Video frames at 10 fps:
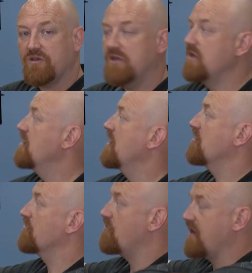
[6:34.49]

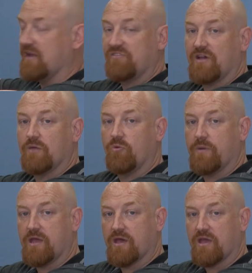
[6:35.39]
and on the right hand side will be